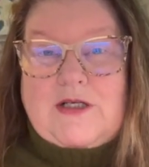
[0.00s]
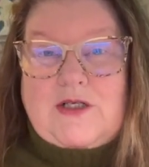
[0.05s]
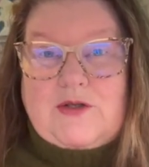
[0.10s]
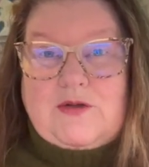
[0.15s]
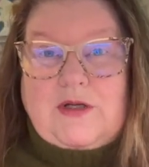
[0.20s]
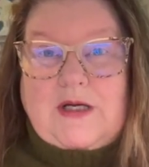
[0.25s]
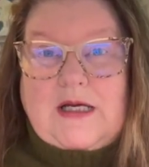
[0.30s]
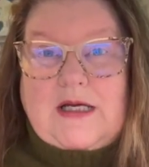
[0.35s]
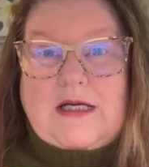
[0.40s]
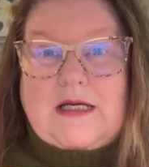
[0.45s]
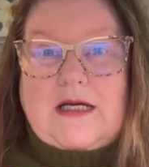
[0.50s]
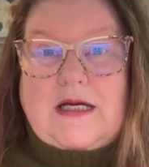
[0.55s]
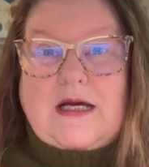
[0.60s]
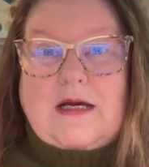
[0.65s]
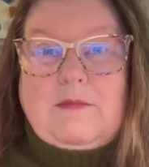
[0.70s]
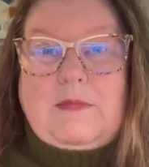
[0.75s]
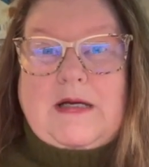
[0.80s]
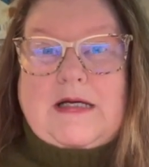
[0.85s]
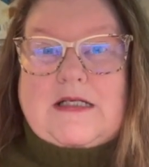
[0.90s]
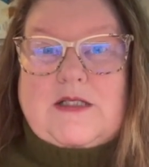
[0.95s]
Juki,
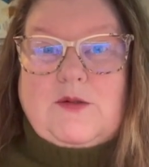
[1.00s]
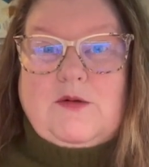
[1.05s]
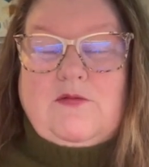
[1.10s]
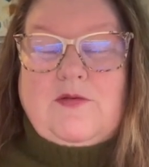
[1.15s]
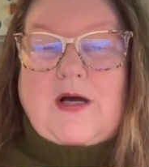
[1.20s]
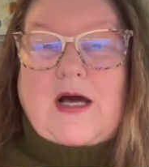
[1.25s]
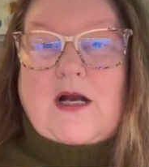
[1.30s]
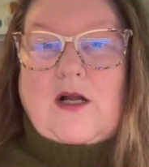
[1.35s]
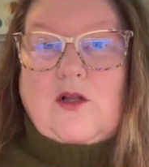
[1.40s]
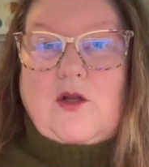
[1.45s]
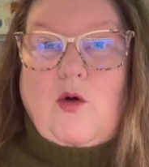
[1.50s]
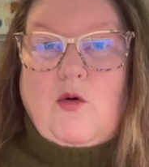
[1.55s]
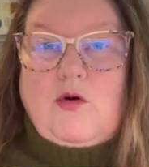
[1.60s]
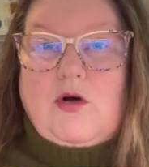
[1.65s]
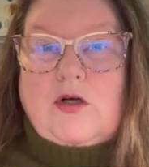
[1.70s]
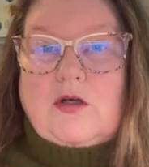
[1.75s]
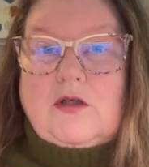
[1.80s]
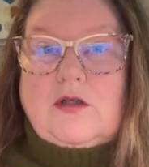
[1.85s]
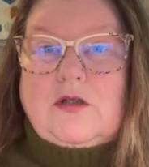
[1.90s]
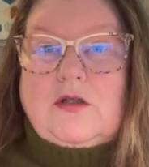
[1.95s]
because we've got a
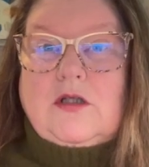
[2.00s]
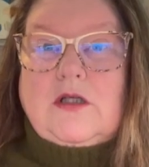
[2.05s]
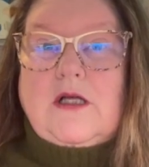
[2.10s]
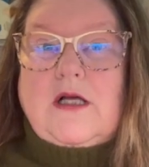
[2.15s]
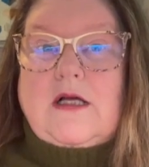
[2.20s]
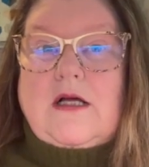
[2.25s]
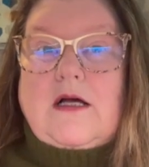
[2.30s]
local,